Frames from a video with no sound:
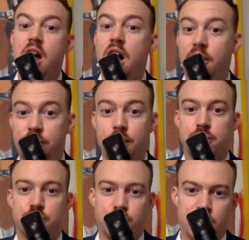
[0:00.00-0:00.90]
of
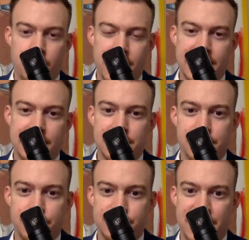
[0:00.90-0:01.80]
those 3 remaining
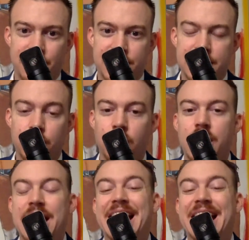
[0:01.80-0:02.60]
years on the deal.